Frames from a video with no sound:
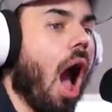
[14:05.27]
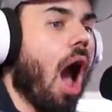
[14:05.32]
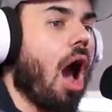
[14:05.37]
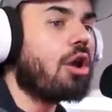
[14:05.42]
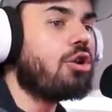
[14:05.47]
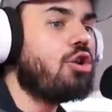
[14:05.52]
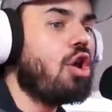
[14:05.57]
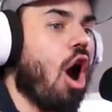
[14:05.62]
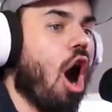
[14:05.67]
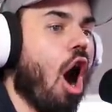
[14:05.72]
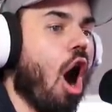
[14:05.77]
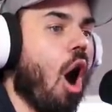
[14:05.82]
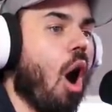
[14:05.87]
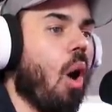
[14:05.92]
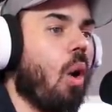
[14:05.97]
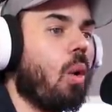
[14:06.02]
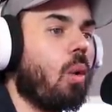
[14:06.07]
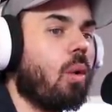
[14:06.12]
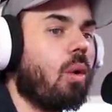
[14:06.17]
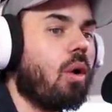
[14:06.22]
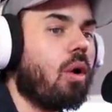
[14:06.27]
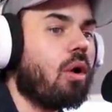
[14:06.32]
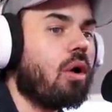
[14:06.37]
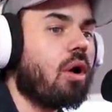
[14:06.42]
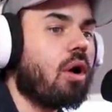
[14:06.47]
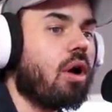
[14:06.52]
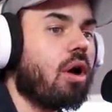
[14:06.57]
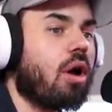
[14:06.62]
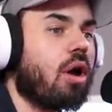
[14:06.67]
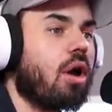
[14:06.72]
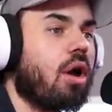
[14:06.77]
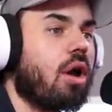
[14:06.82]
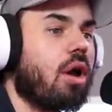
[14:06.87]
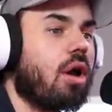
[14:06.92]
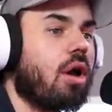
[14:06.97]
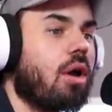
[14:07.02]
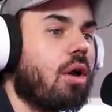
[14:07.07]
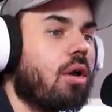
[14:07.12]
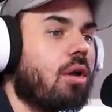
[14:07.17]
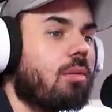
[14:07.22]
No.
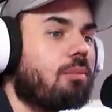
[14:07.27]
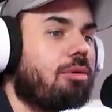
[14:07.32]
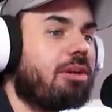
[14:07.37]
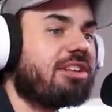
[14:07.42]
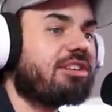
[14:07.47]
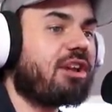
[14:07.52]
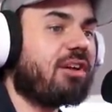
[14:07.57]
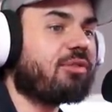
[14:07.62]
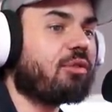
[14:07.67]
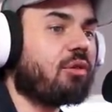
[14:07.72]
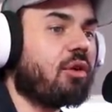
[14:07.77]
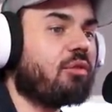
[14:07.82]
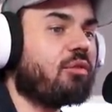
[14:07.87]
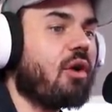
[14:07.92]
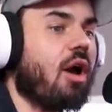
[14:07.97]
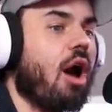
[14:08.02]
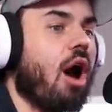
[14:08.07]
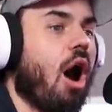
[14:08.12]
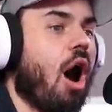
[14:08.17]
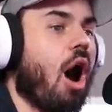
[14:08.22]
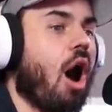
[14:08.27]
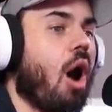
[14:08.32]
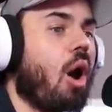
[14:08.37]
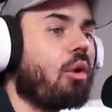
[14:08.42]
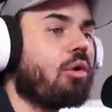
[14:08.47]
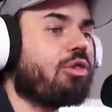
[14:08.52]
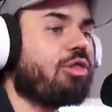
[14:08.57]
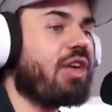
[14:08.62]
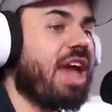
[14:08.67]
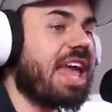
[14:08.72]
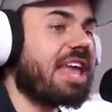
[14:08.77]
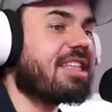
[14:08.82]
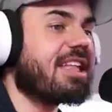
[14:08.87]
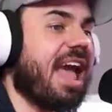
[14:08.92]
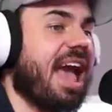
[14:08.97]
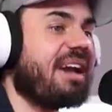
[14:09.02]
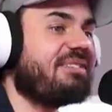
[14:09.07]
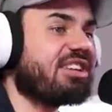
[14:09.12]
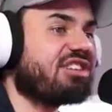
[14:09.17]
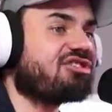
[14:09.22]
Please get off the roof. Oh, thank to
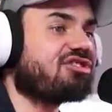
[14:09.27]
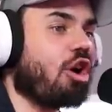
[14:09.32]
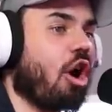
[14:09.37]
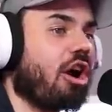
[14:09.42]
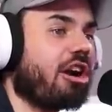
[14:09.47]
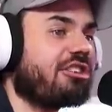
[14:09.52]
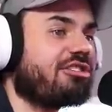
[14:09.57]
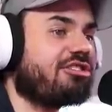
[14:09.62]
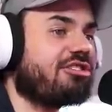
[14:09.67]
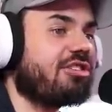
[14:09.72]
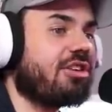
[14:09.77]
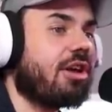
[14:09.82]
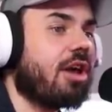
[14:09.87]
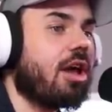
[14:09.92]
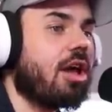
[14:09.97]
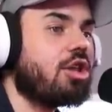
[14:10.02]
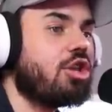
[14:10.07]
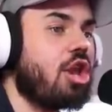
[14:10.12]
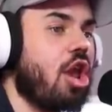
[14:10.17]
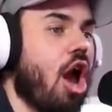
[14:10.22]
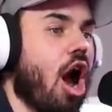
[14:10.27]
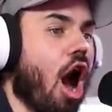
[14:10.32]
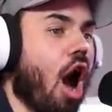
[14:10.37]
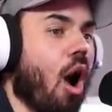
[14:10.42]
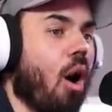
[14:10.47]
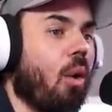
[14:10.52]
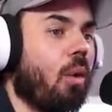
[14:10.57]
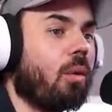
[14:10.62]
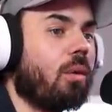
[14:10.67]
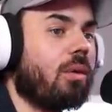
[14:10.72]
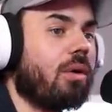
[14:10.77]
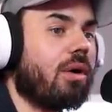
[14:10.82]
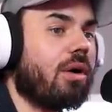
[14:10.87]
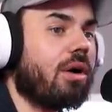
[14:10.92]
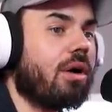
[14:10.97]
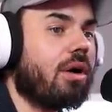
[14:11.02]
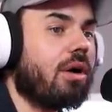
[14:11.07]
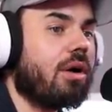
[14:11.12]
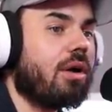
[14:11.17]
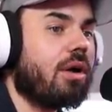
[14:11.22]
heaven, stars. No.
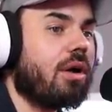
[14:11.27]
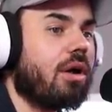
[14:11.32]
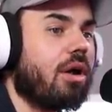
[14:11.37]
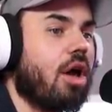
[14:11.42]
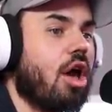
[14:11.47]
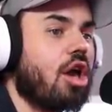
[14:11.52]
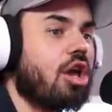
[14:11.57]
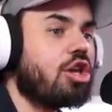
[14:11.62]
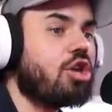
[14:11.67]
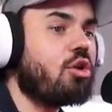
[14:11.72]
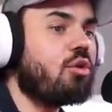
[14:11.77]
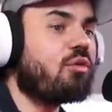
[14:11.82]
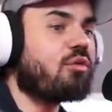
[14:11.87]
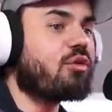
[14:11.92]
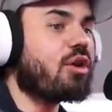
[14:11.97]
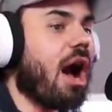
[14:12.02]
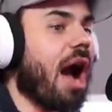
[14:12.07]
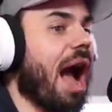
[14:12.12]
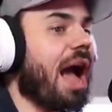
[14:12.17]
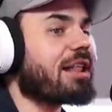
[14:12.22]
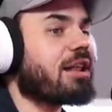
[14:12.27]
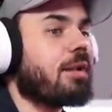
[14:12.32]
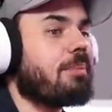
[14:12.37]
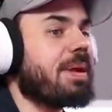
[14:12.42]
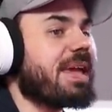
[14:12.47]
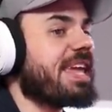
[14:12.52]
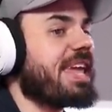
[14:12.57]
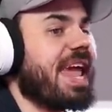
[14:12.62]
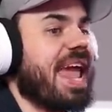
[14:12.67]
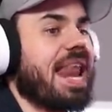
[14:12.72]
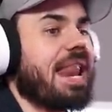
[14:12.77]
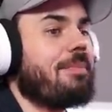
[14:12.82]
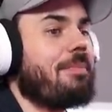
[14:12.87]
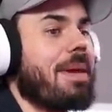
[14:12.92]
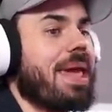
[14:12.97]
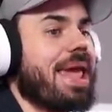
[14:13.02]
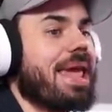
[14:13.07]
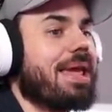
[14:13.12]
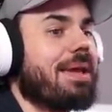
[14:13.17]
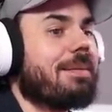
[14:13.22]
You've got to be kidding
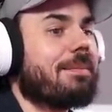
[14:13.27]
me.